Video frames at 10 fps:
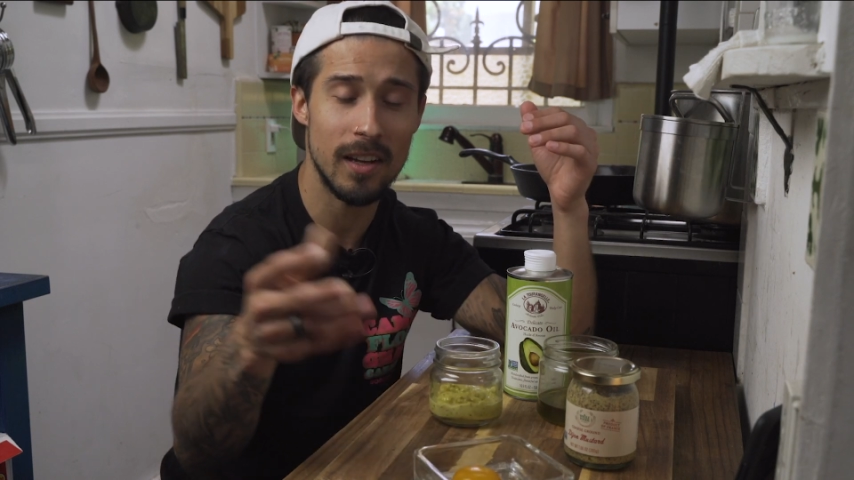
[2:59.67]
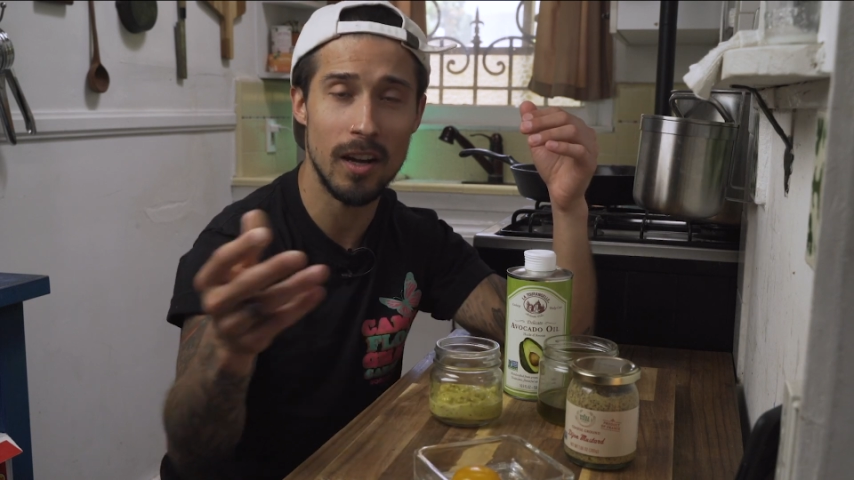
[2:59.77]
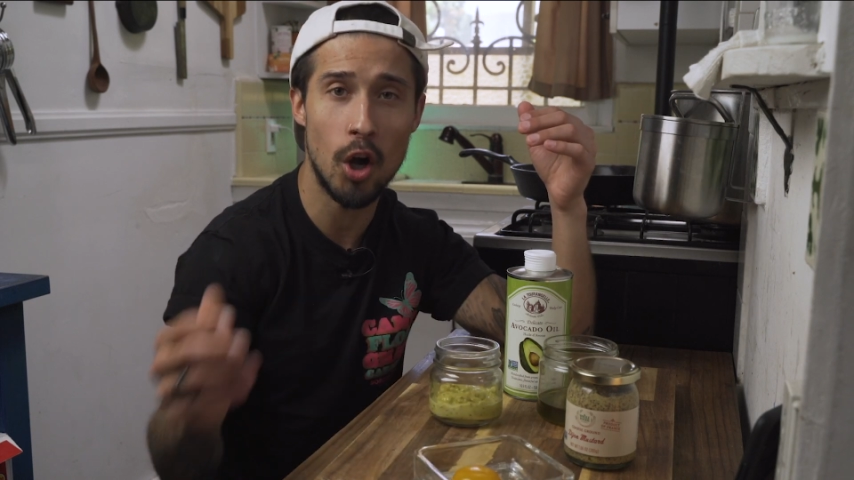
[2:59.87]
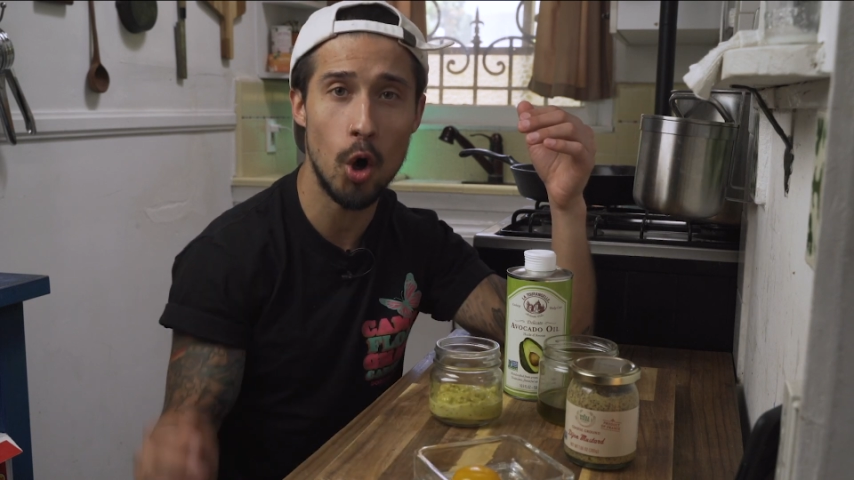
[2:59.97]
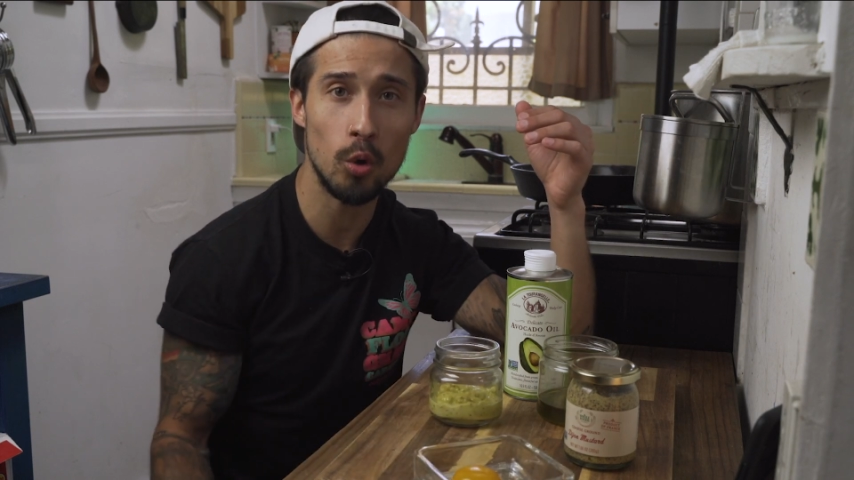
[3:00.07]

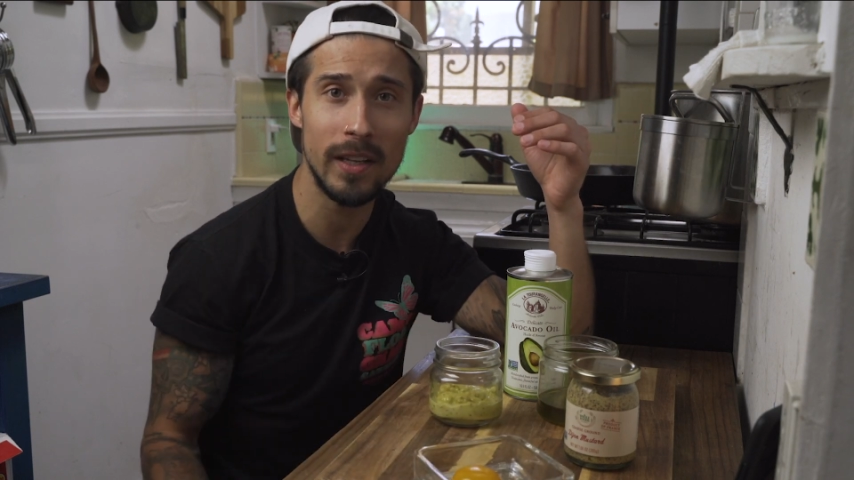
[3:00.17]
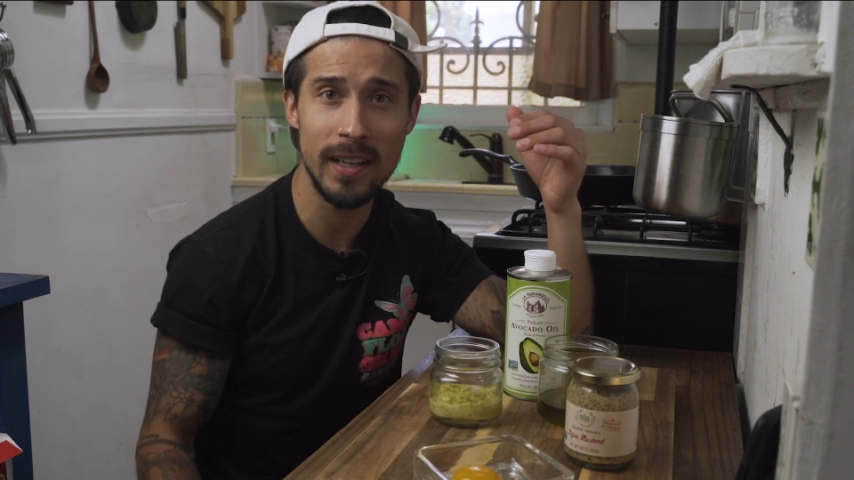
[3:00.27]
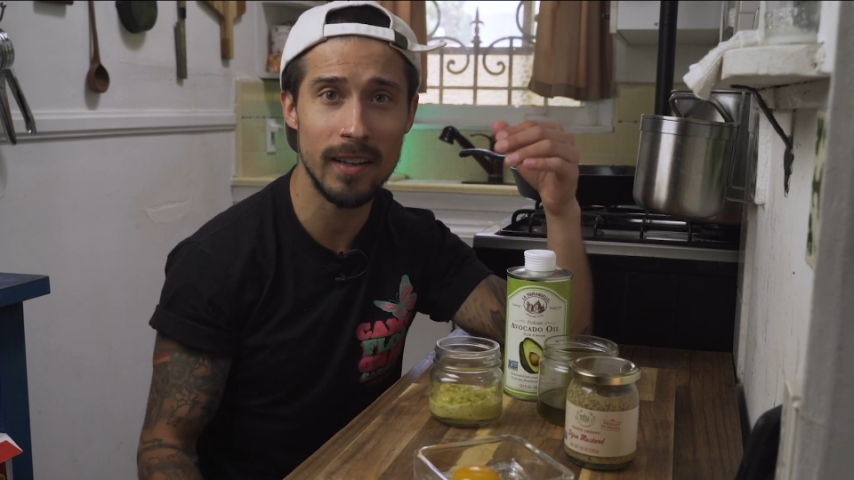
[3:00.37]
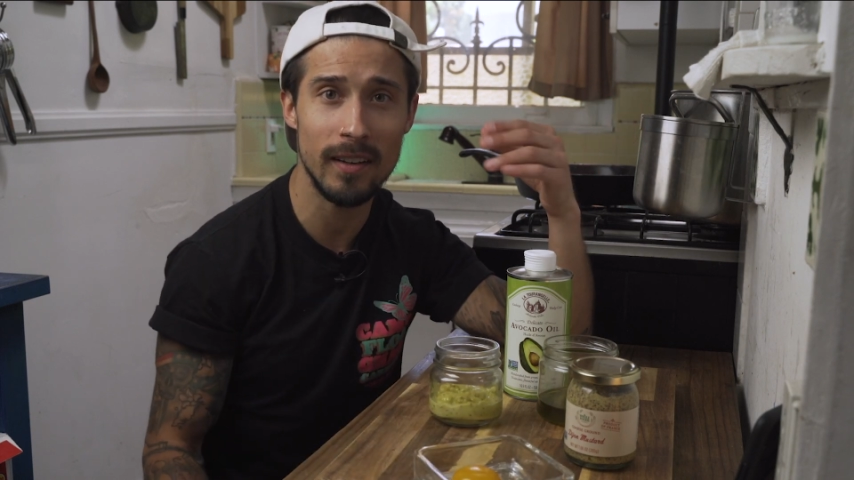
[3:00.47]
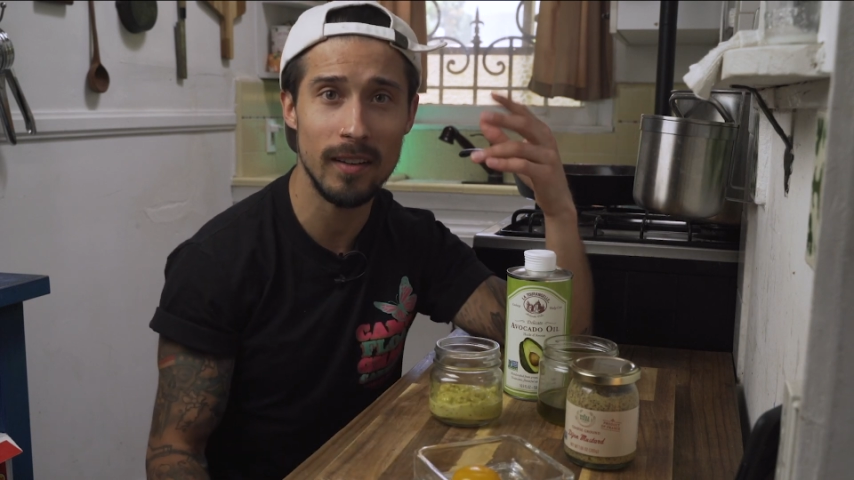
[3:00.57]

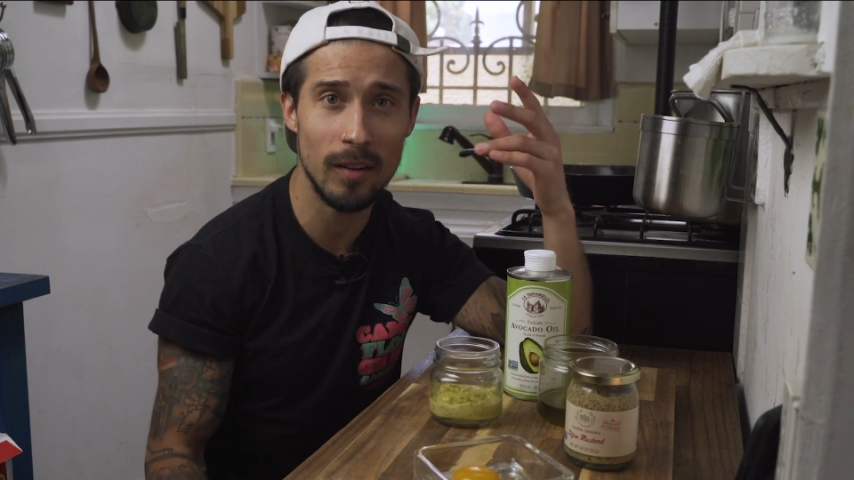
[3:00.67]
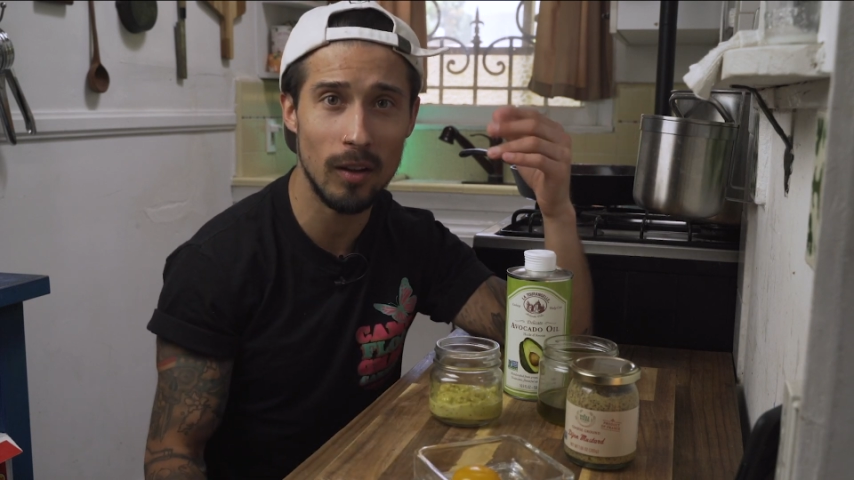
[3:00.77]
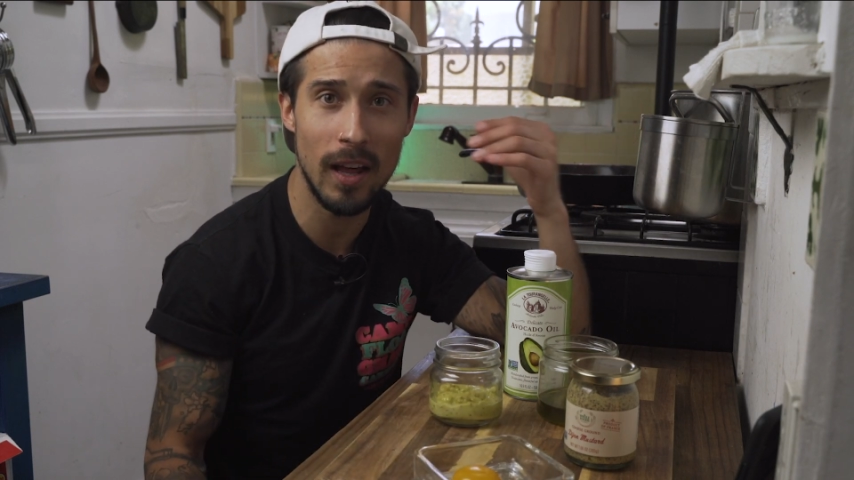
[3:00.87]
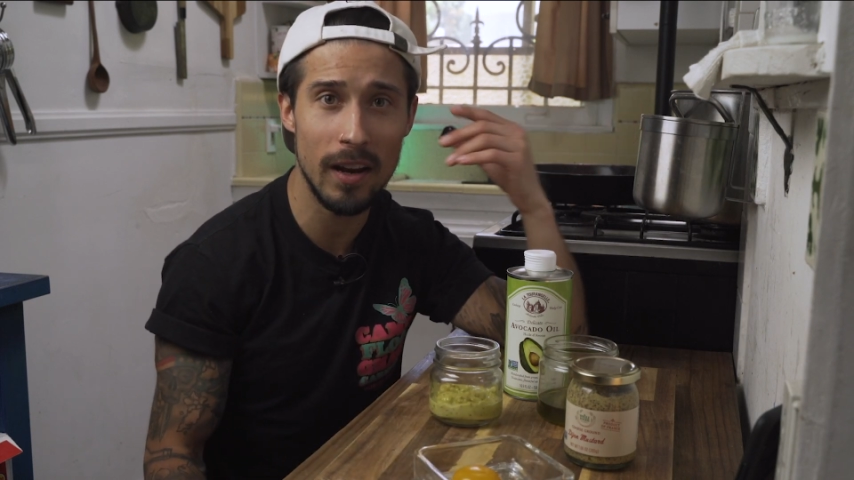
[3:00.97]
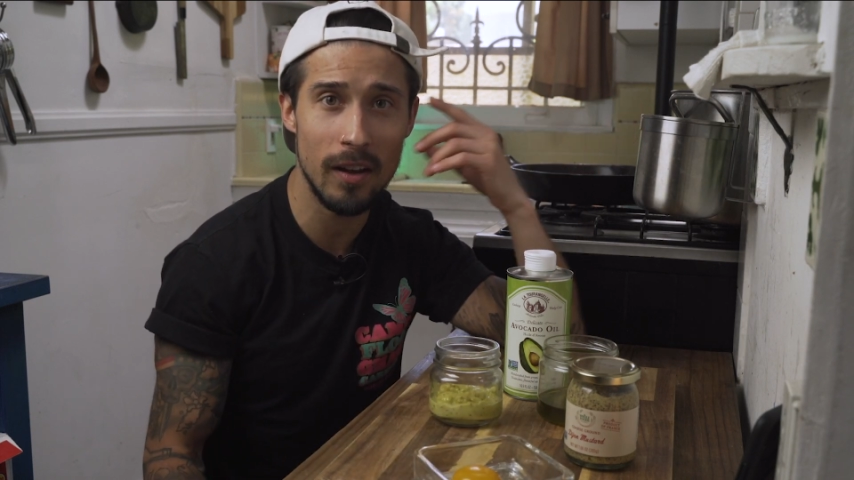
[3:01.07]
choline and a
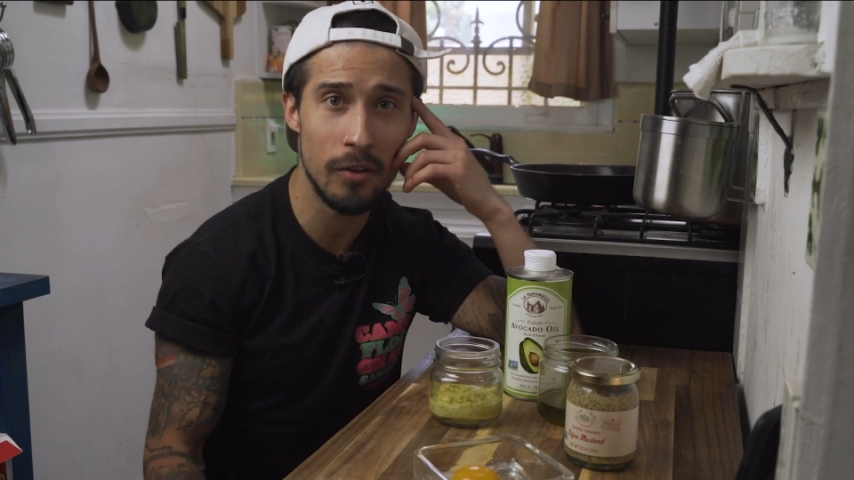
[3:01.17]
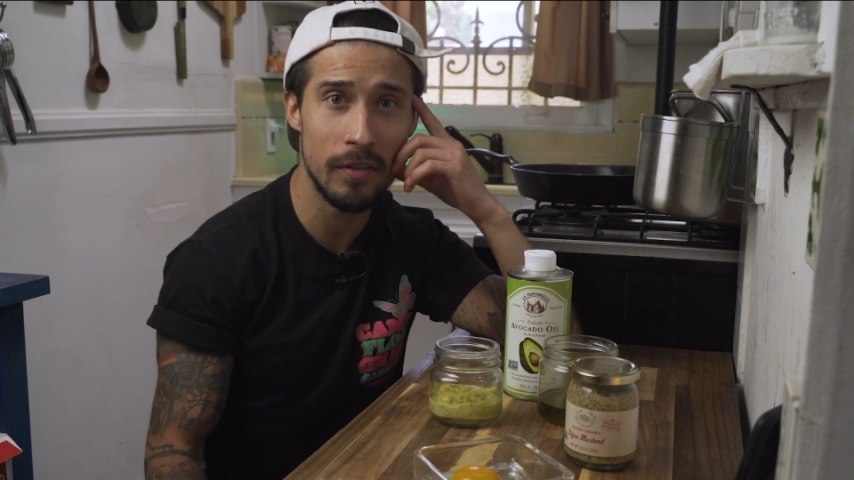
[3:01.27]
lot of other